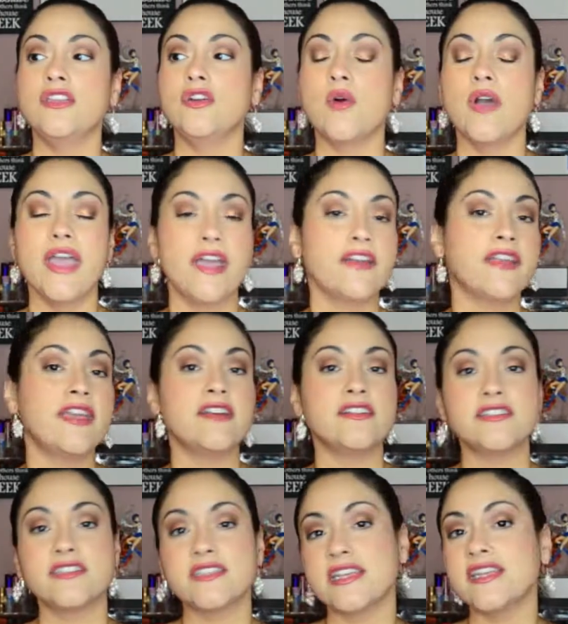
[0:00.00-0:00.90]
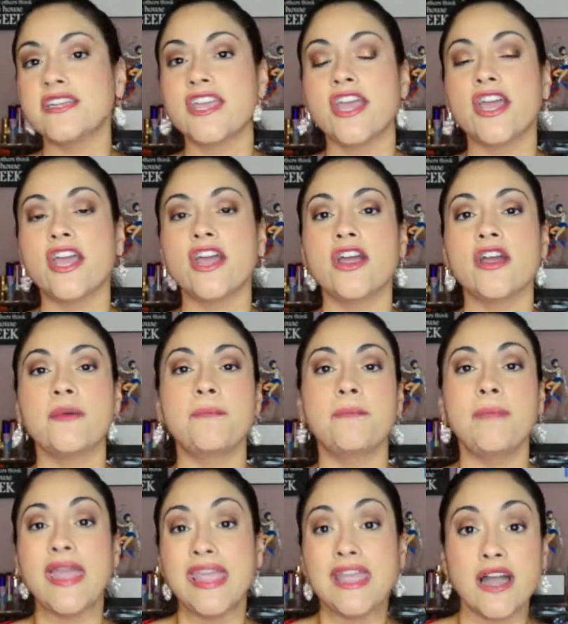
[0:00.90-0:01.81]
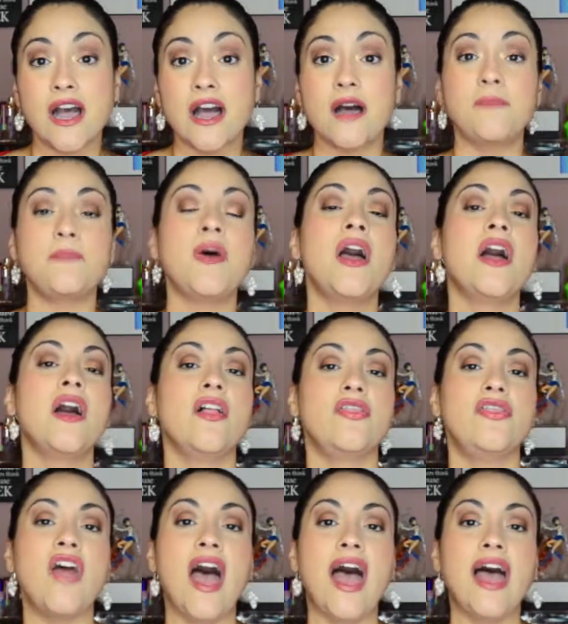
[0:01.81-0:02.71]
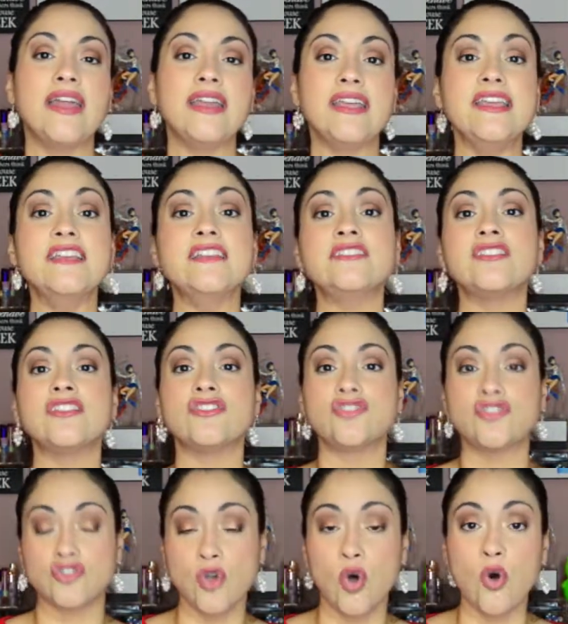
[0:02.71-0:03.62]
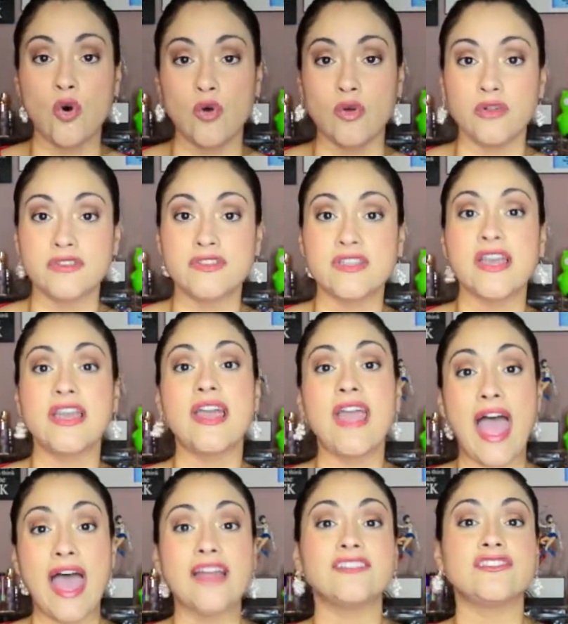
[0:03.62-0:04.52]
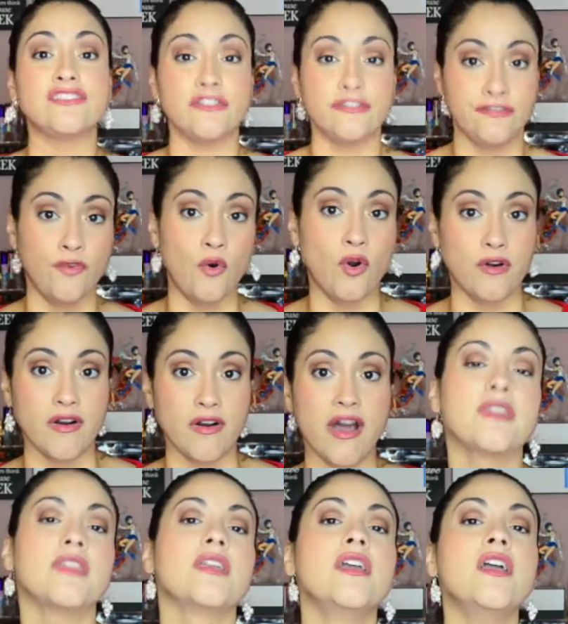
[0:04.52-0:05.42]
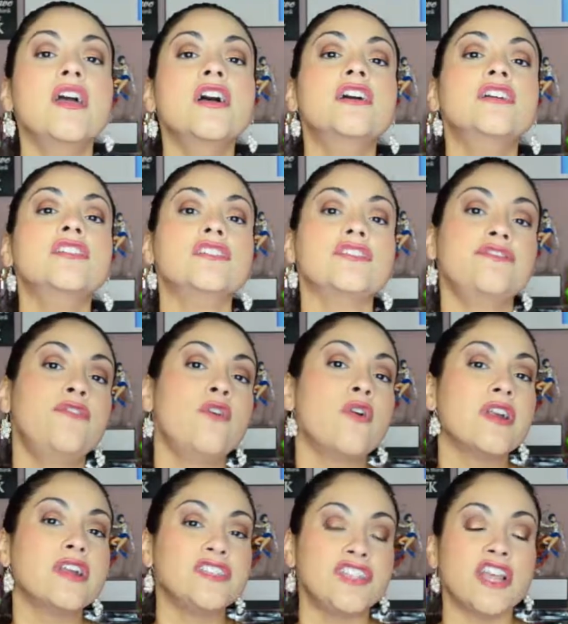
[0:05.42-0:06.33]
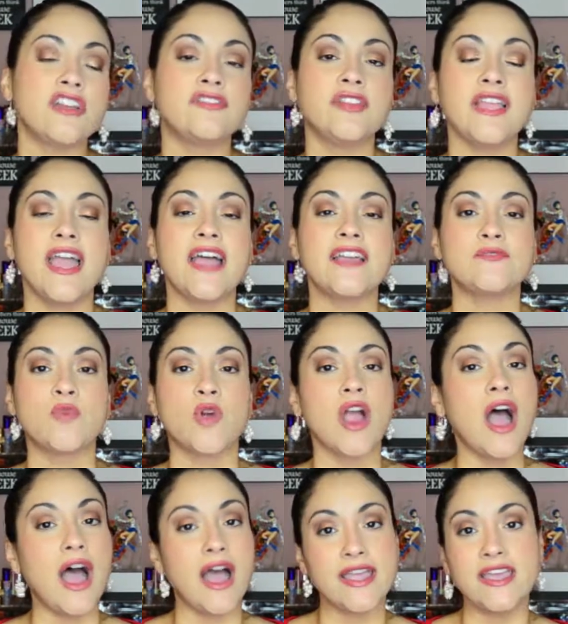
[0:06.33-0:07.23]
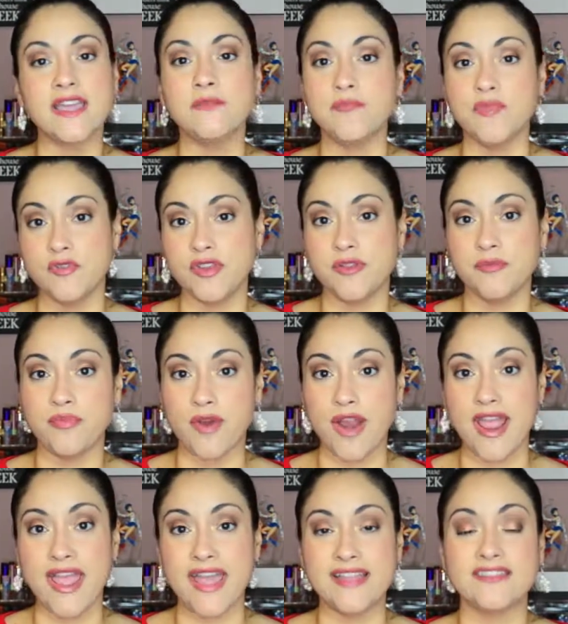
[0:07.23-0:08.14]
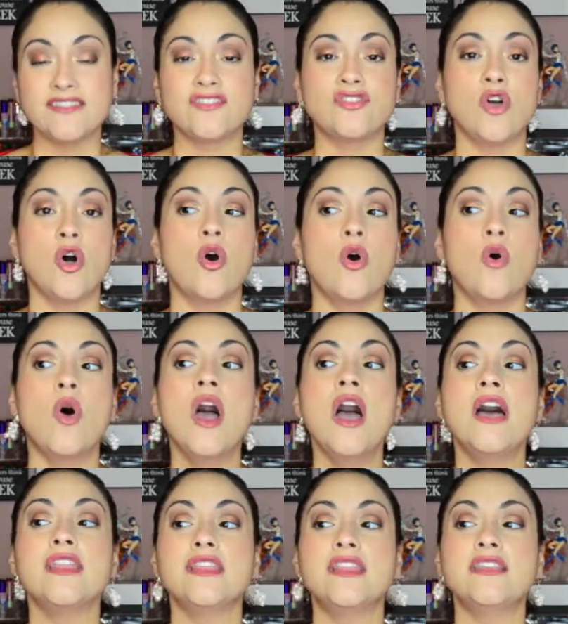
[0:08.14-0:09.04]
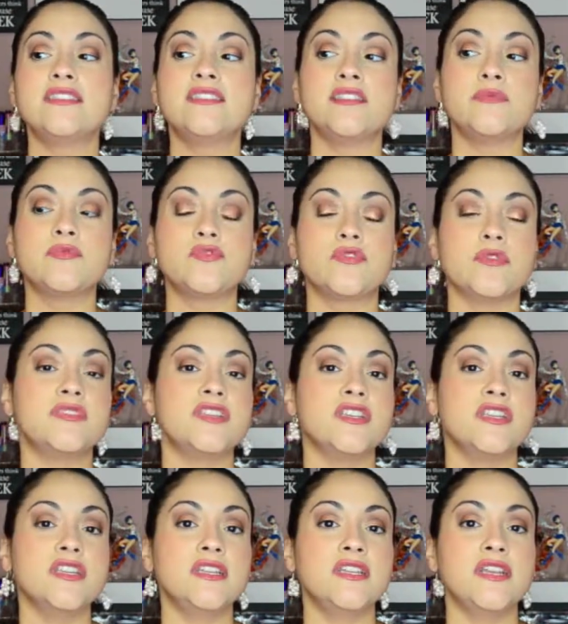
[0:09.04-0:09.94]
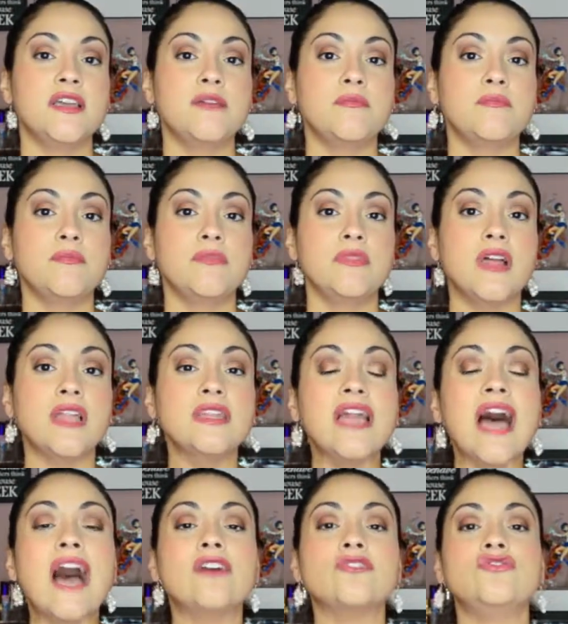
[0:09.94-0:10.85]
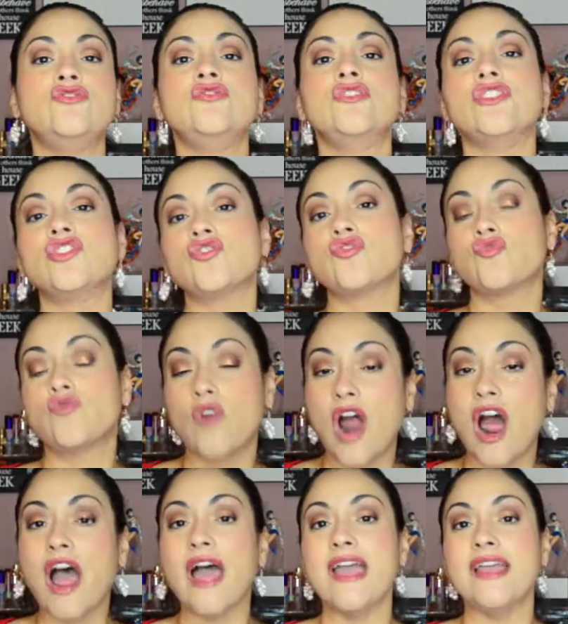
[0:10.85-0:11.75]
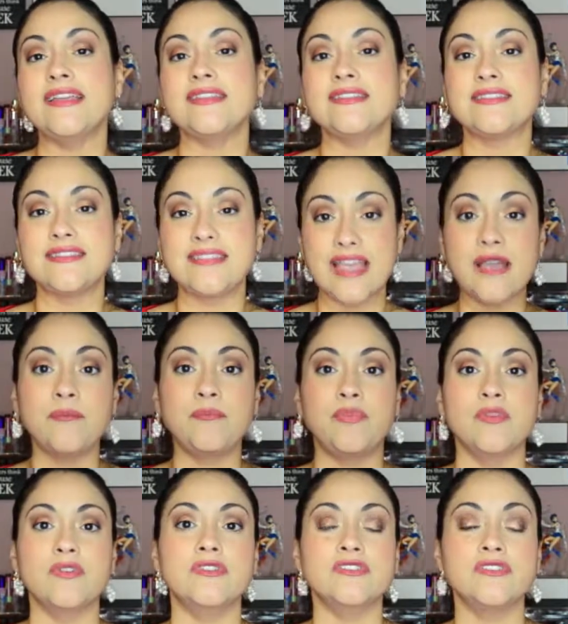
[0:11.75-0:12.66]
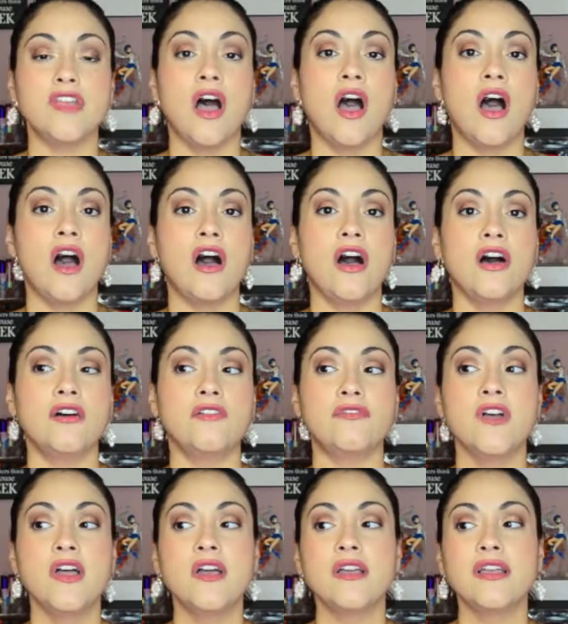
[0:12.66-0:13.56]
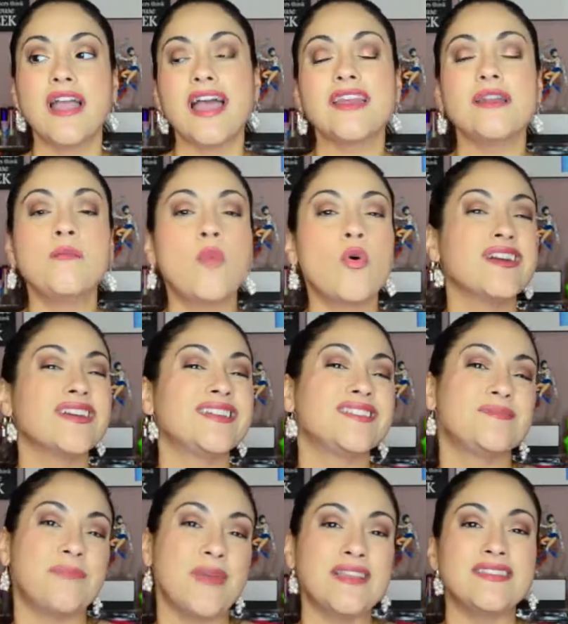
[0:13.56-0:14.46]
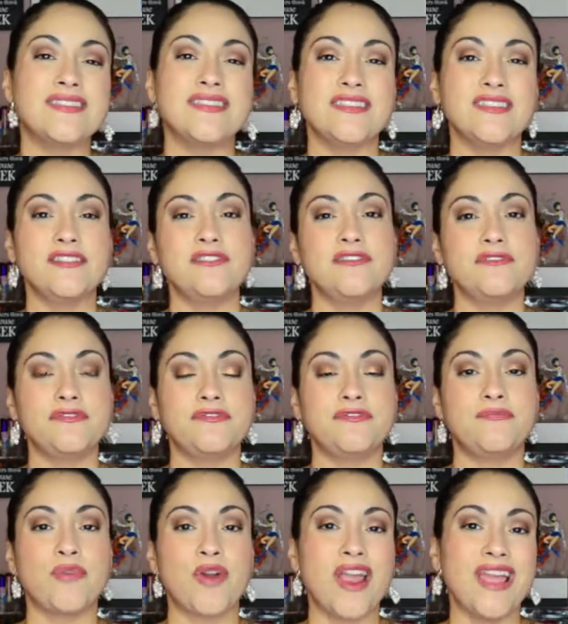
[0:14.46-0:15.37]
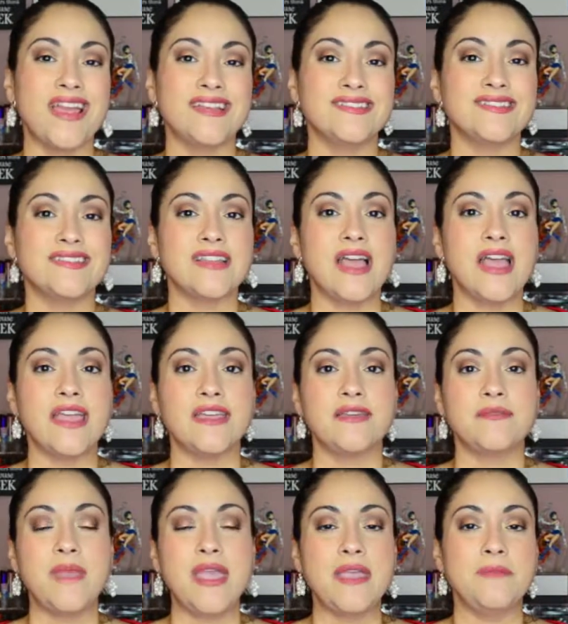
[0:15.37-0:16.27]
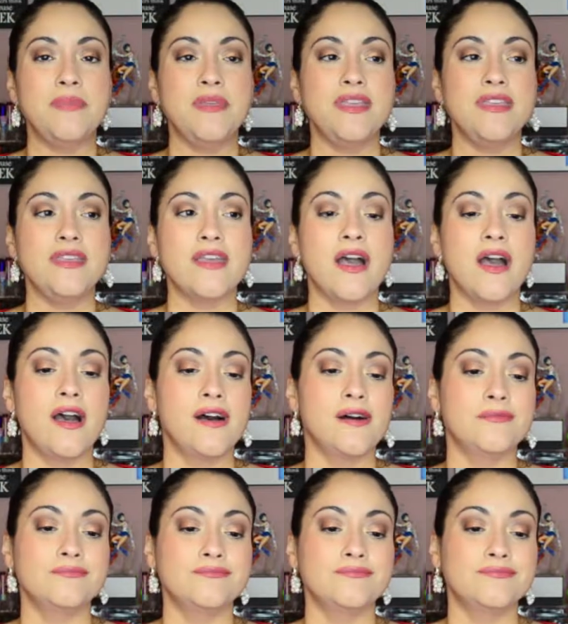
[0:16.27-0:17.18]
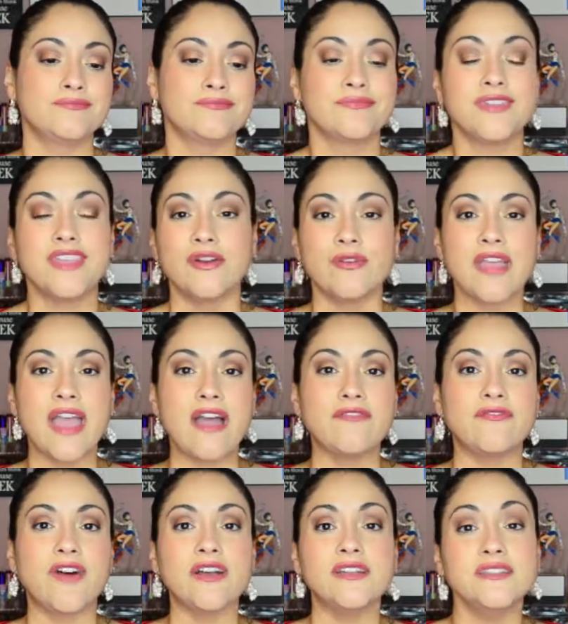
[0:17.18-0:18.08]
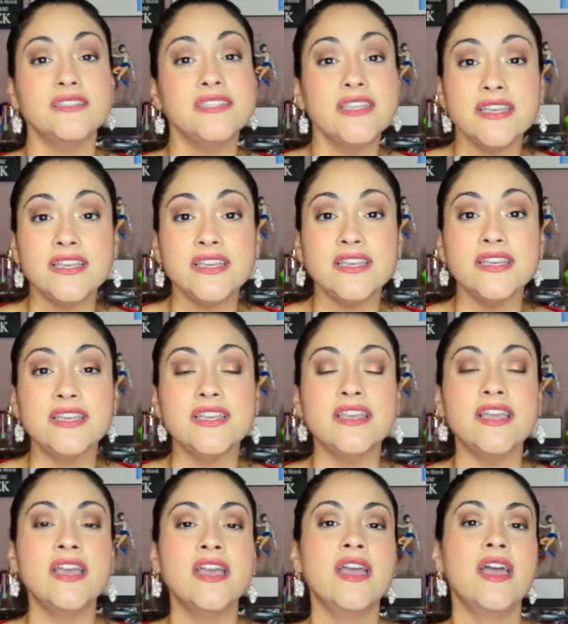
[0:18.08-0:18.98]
hair care, skincare, makeup that is sold at Sephora. Sephora generally has more high-end beauty brands, so this subscription allows you to try samples of kind of more expensive brands, like maybe Kat Von D,